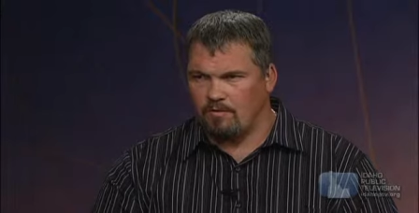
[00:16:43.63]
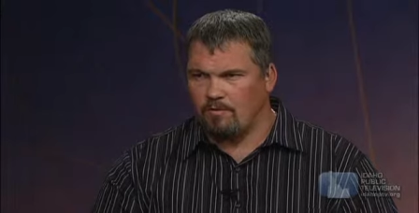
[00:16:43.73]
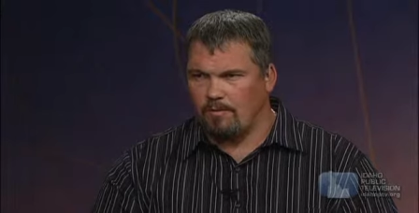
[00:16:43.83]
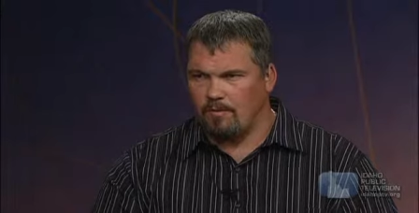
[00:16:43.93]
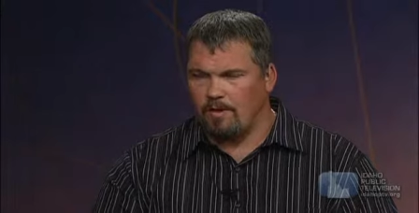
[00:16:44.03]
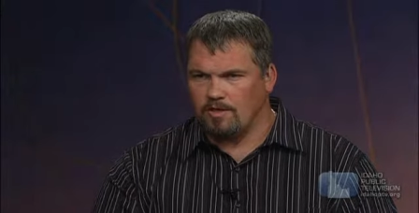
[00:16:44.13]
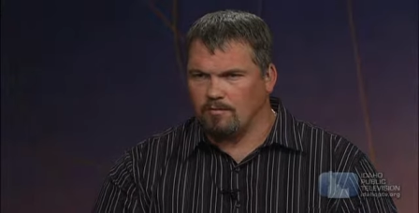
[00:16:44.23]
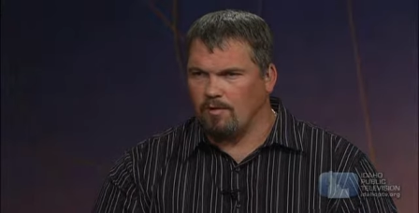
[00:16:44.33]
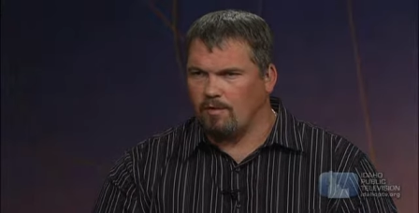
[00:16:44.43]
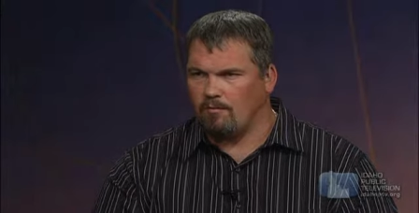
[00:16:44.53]
It would have been a major
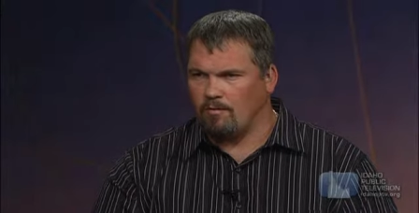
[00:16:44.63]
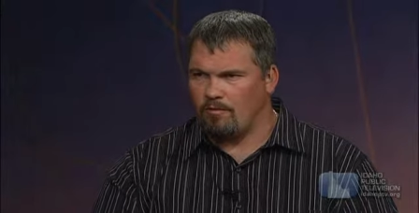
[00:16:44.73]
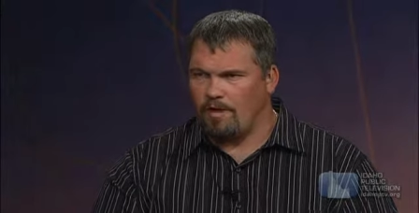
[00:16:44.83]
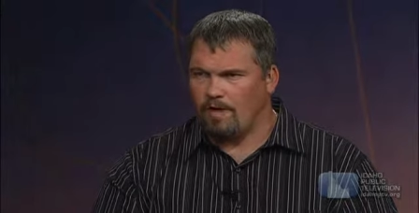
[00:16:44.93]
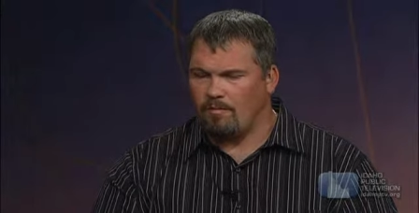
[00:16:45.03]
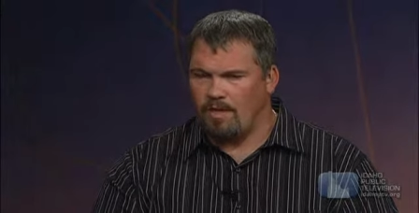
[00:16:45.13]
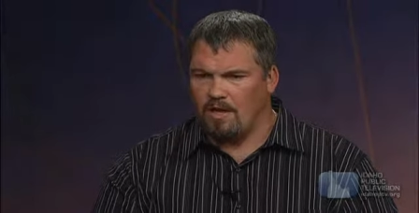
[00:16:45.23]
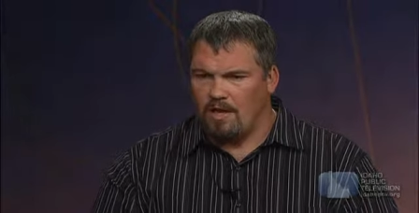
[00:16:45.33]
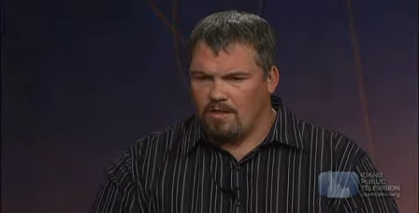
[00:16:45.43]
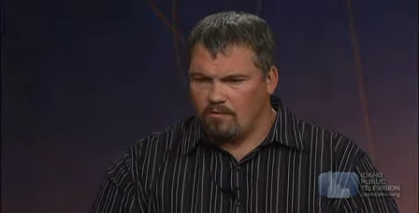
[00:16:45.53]
problem with me. I mean,
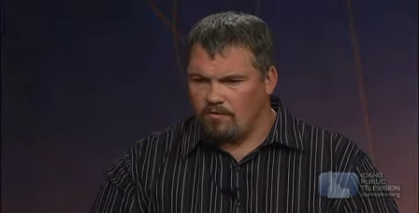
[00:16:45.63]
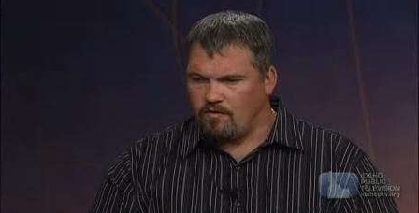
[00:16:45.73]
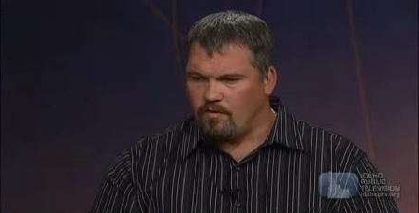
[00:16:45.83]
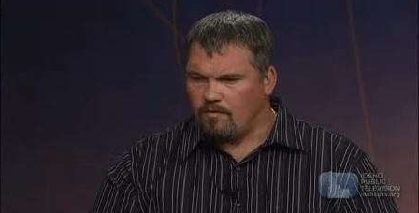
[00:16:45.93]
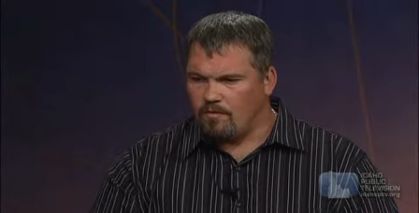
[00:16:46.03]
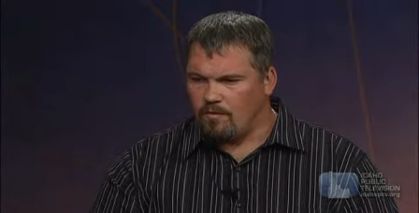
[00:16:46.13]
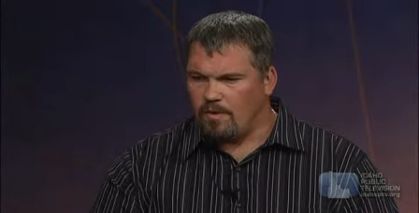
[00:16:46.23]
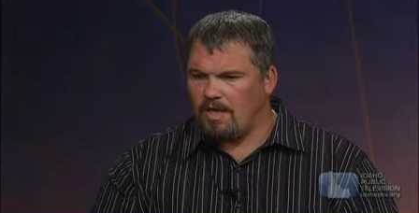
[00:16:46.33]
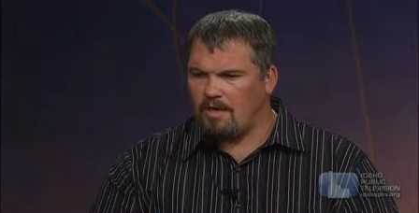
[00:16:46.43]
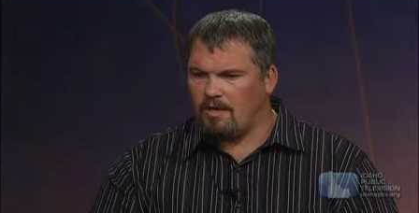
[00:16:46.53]
to to
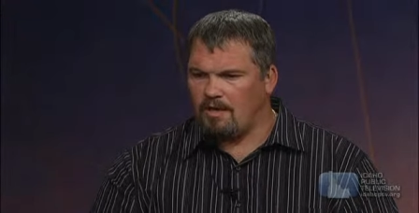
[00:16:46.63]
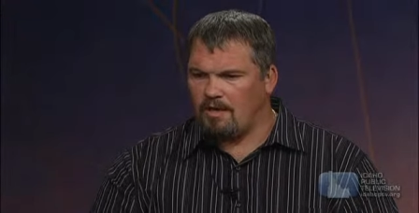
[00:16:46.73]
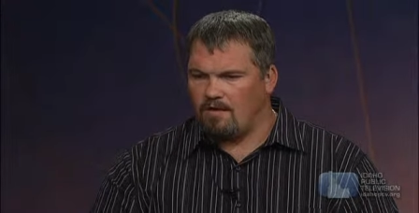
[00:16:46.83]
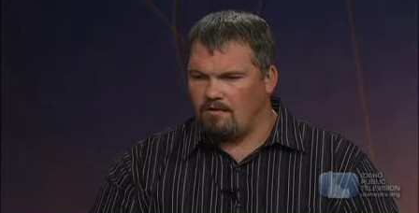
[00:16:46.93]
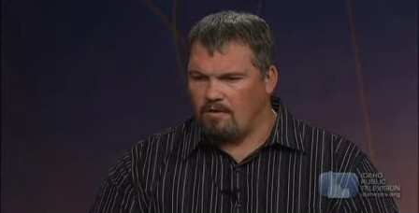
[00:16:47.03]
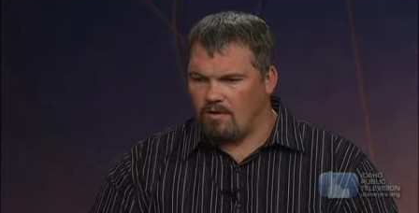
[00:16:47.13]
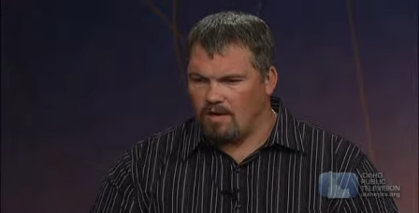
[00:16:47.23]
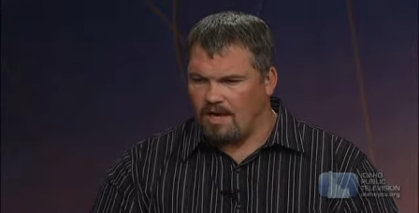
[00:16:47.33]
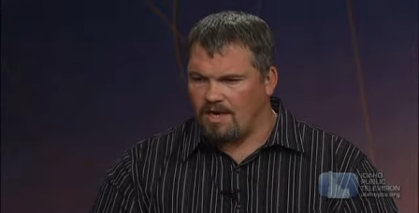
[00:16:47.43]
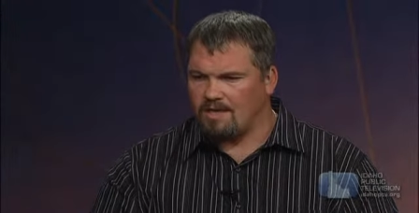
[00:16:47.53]
me, if you're
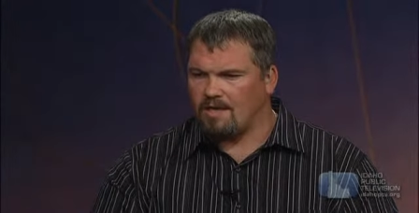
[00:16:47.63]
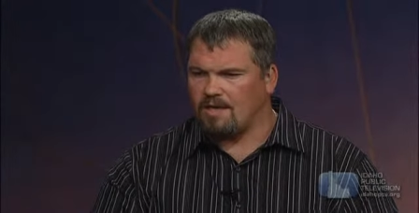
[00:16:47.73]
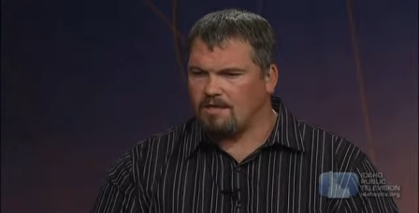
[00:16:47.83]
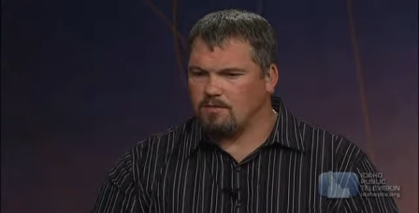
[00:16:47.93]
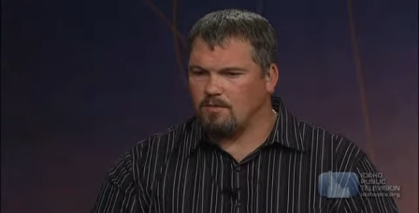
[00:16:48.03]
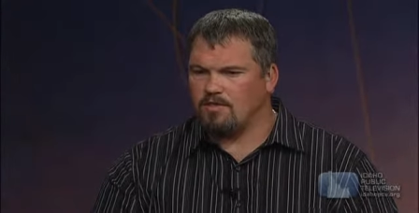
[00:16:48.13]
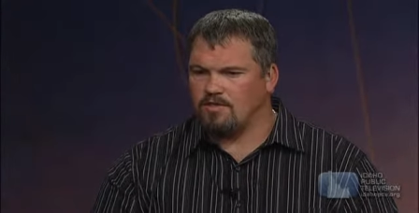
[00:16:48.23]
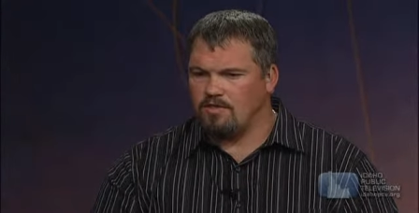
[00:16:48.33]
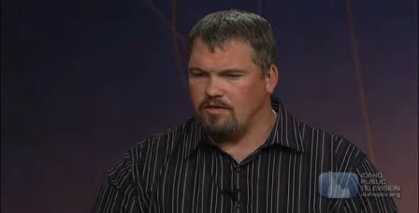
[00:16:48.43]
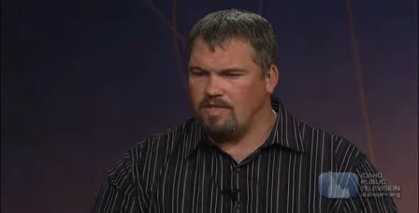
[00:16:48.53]
an athletics
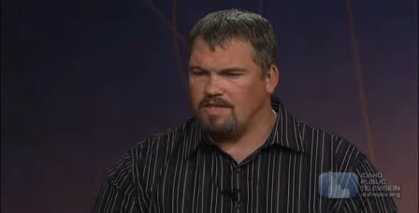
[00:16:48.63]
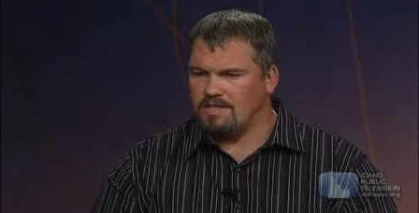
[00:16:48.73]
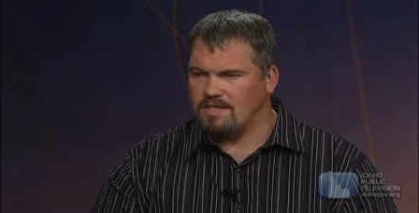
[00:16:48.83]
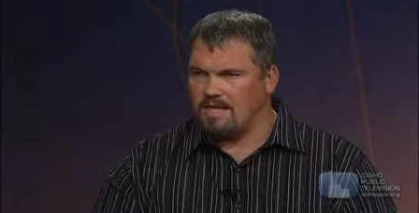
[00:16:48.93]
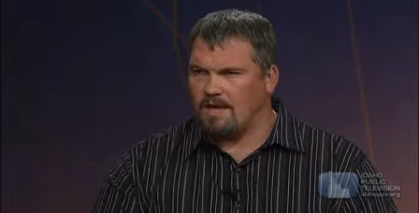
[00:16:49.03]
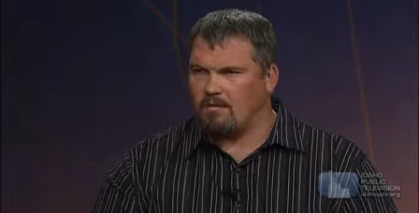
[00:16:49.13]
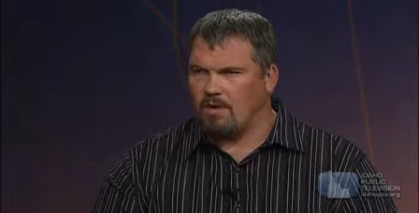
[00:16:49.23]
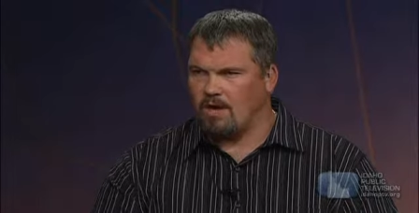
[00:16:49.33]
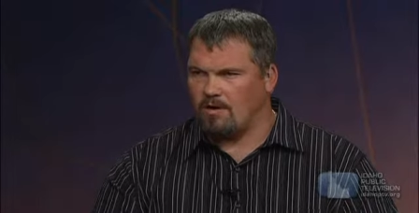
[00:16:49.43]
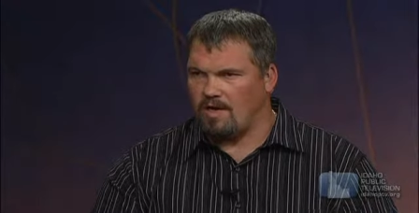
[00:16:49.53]
person, you need to stay
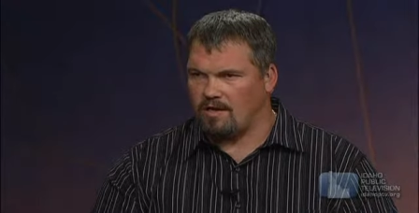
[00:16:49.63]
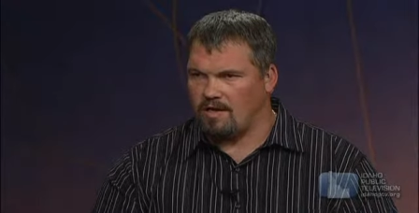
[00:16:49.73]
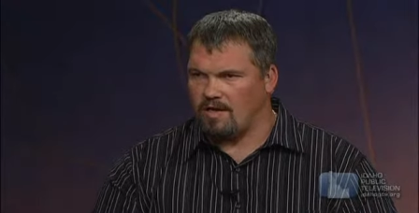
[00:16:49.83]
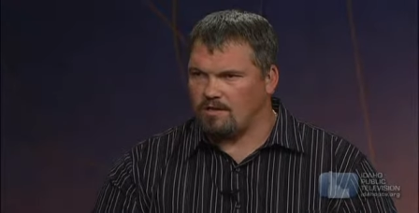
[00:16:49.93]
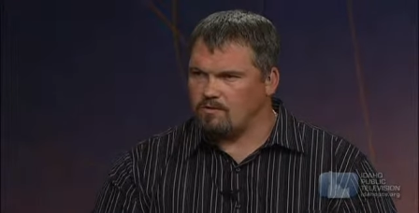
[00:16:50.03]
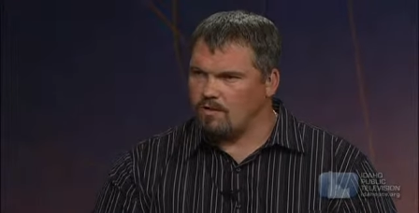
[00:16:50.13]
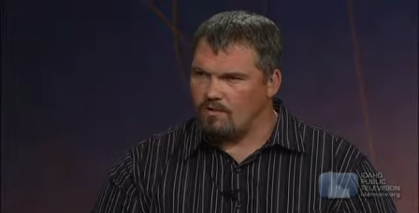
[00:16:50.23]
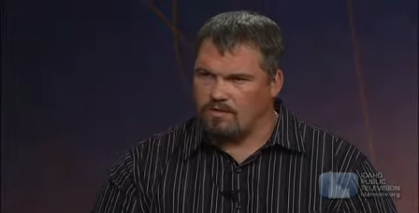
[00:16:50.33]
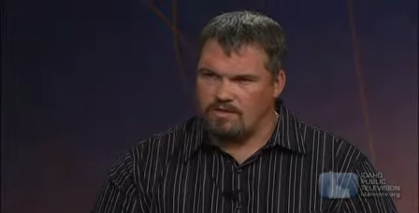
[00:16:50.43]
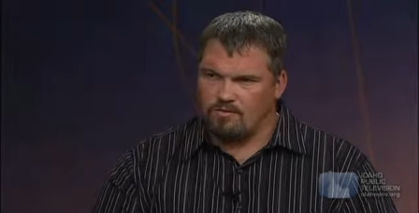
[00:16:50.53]
around athletics,
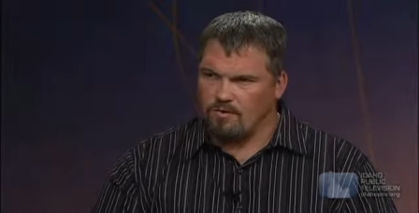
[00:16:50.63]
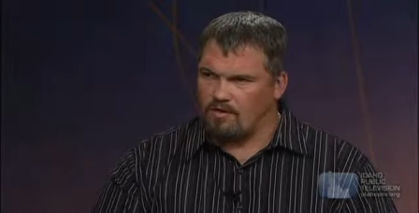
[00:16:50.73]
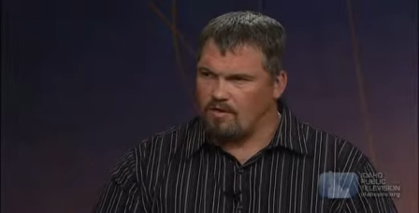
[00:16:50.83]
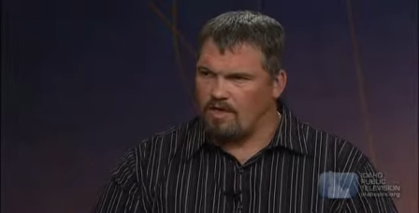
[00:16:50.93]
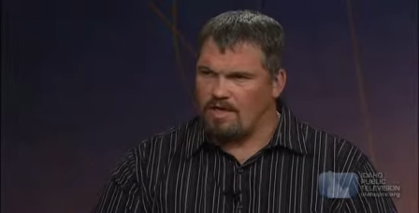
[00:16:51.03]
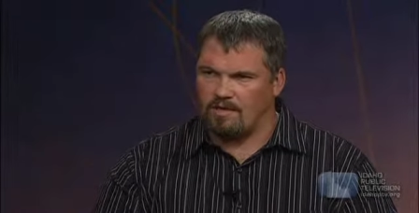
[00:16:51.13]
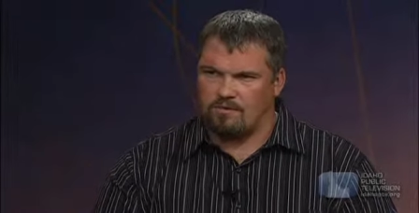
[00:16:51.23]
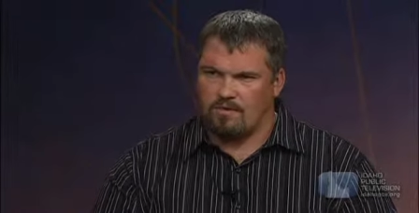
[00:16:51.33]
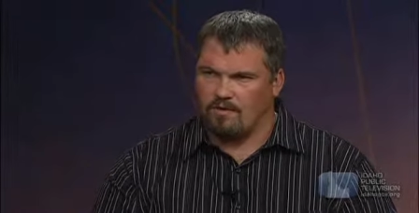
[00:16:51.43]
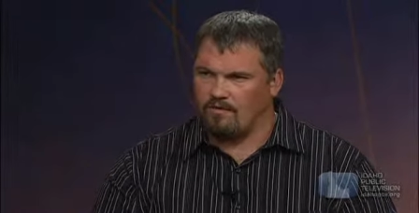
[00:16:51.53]
whether it's with your kids,
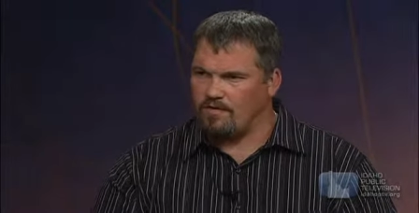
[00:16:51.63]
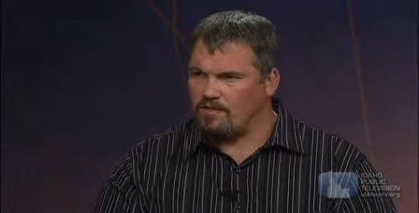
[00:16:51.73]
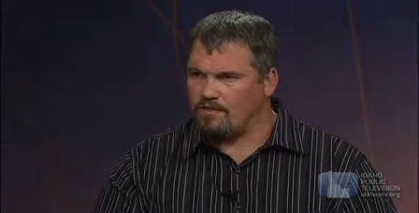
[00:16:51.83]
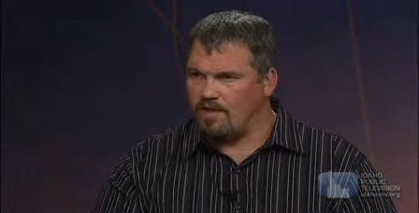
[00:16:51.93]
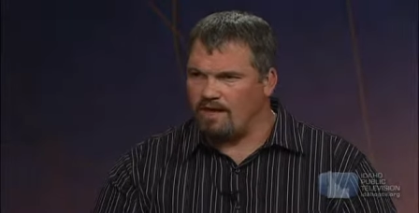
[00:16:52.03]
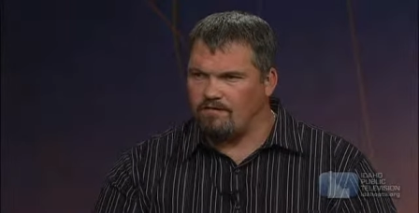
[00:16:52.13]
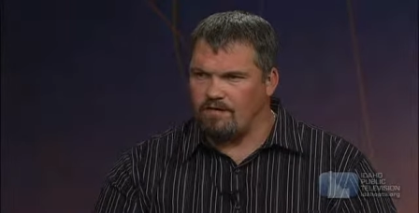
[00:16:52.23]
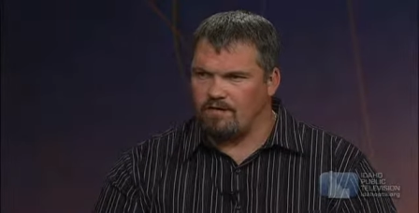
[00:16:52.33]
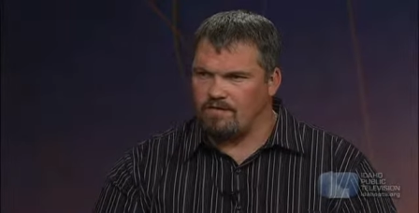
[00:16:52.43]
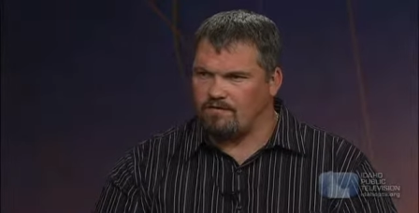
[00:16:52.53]
whether if it's your
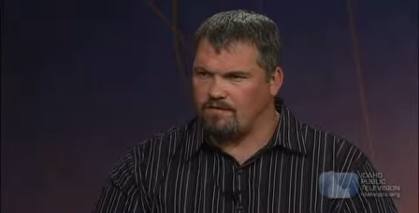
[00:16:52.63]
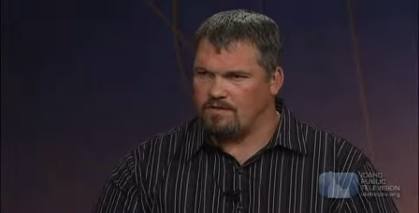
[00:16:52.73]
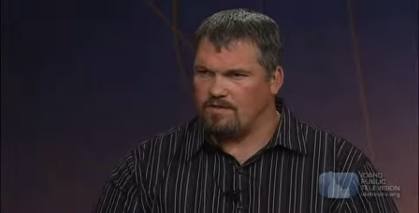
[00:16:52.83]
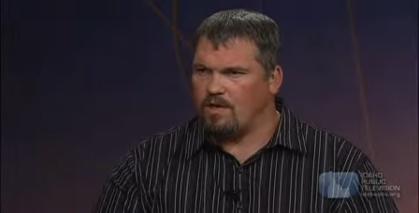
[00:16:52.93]
nephews, if it's